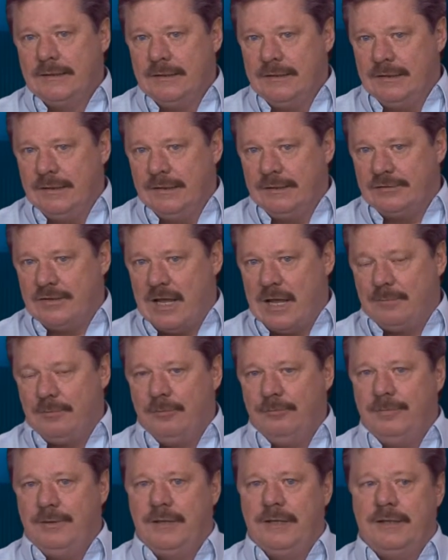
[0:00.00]
the
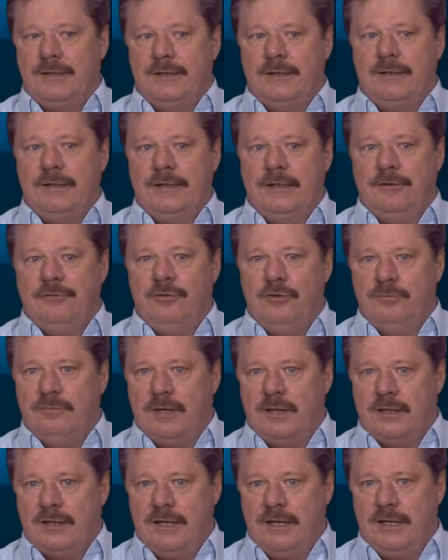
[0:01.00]
example being, if you
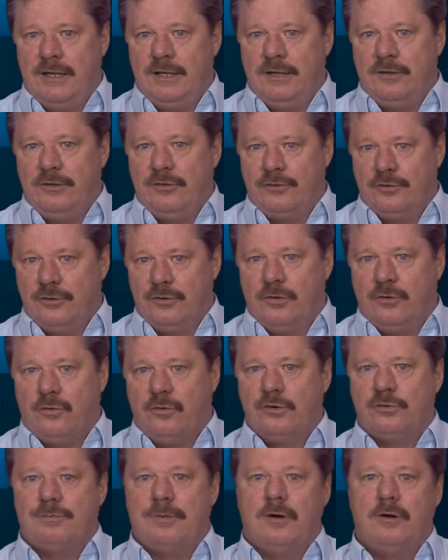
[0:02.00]
bought a 3rd
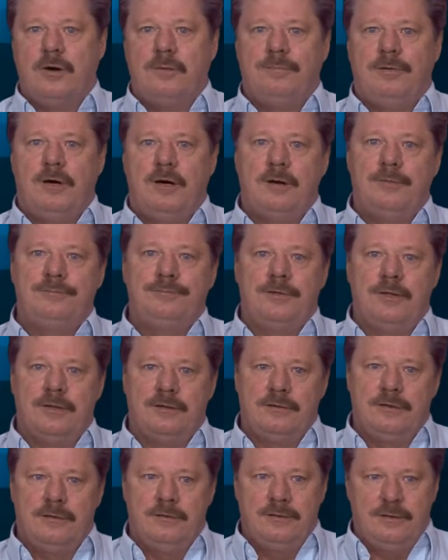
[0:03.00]
horsepower pump
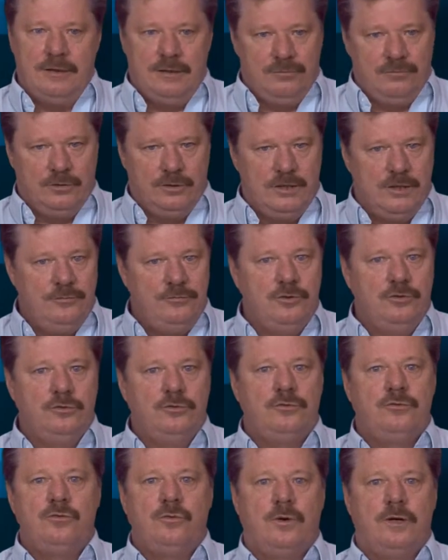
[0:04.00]
that will give
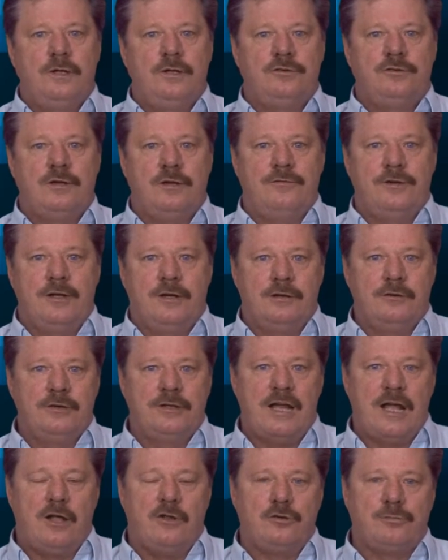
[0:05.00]
you
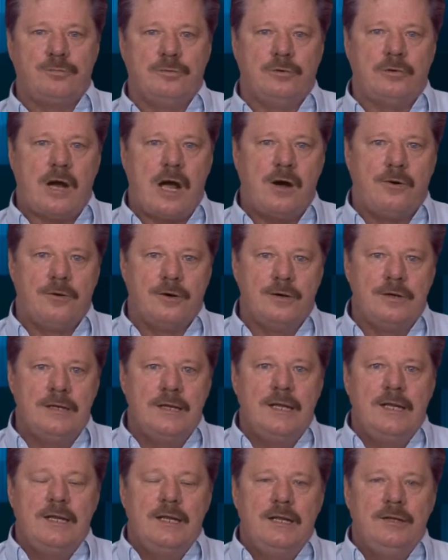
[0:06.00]
2,700 gallons per hour,
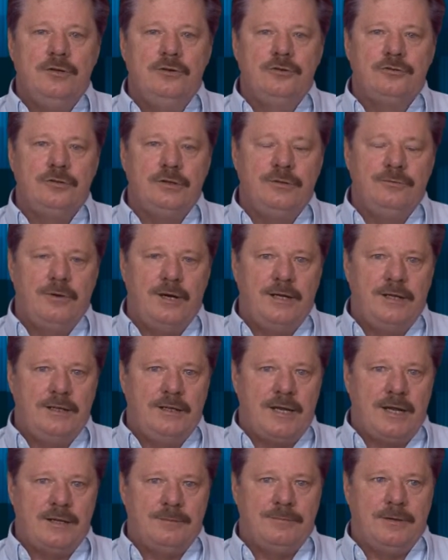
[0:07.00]
usually
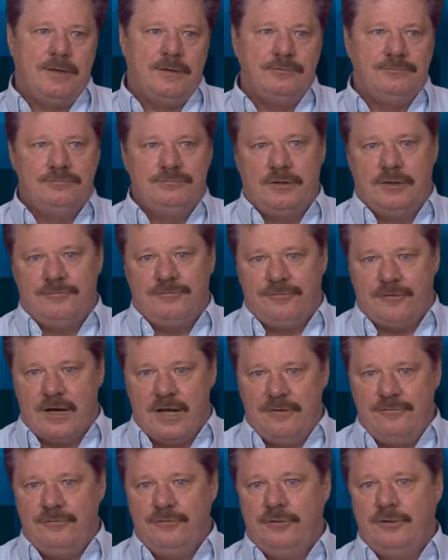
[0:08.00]
rated at about a
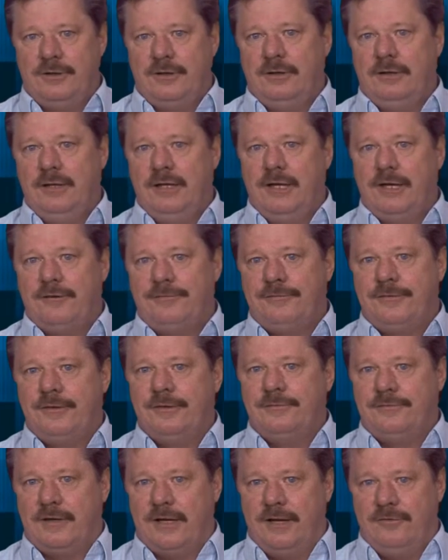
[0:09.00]
5-foot lift,
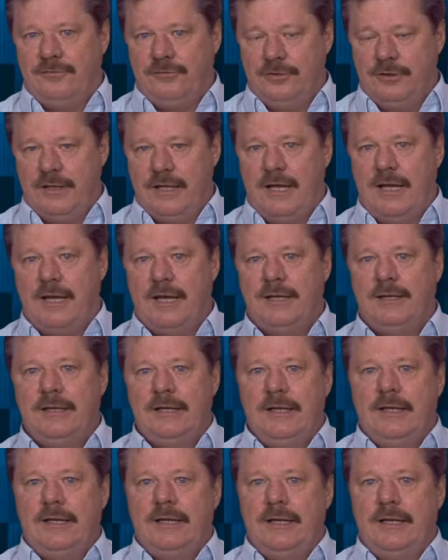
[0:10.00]
5-foot head.